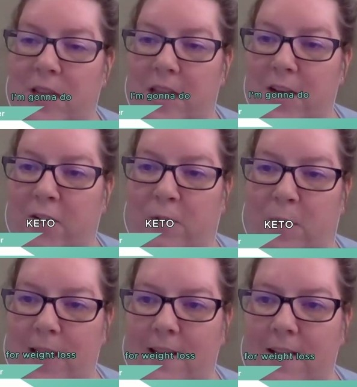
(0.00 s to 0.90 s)
to do keto for
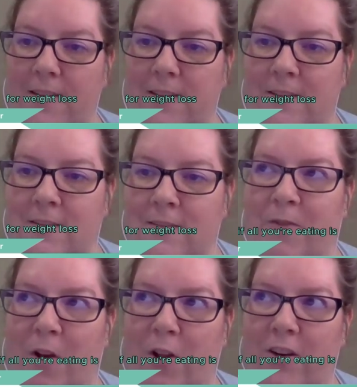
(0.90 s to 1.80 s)
weight loss but if
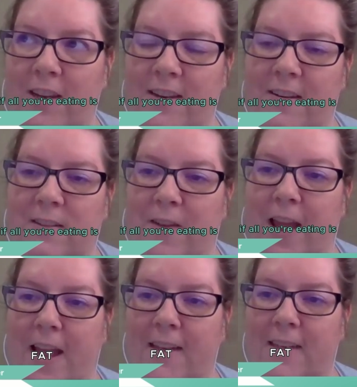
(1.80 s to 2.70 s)
all you're eating is
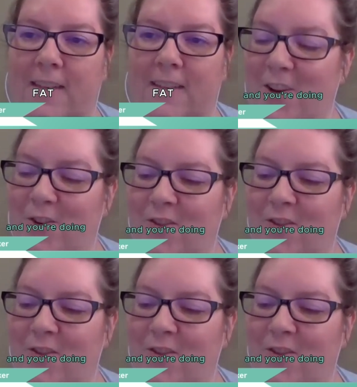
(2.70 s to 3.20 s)
fat and